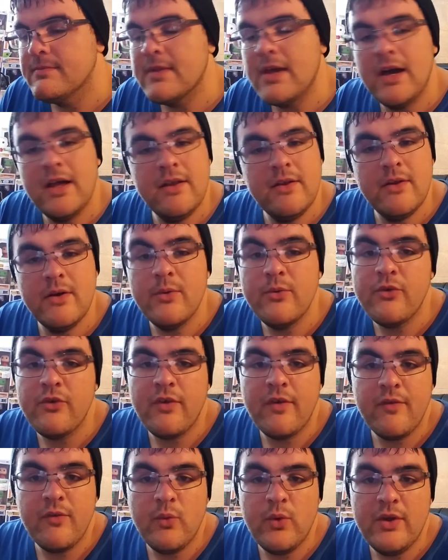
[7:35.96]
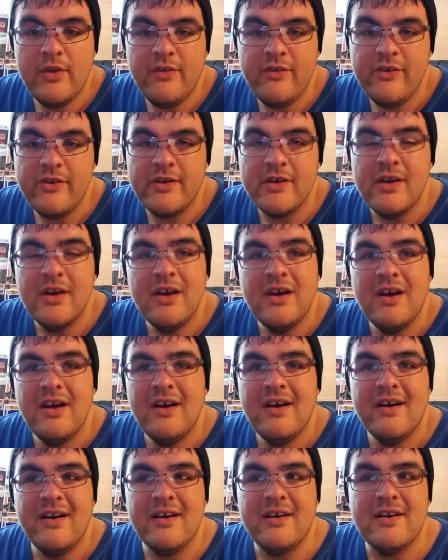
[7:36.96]
I don't know. We'll just have to wait and see.
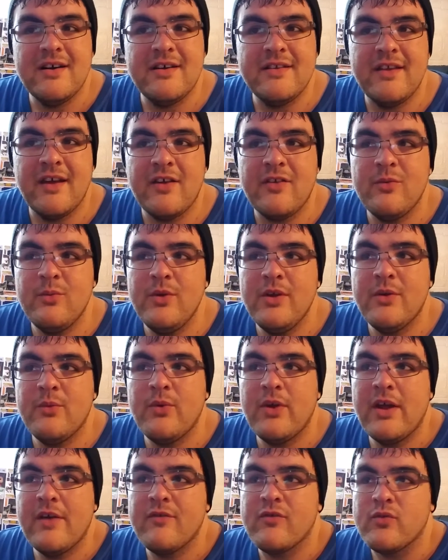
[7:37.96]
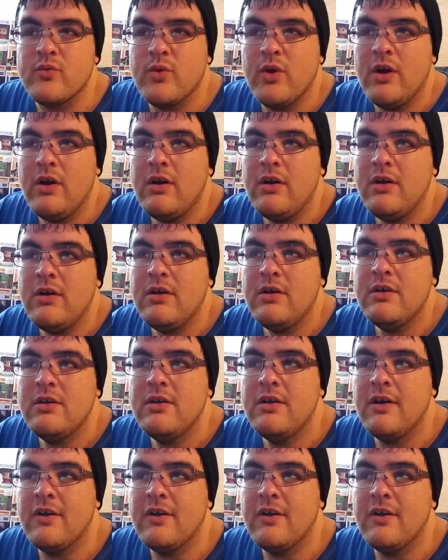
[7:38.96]
Next week we have a Raw,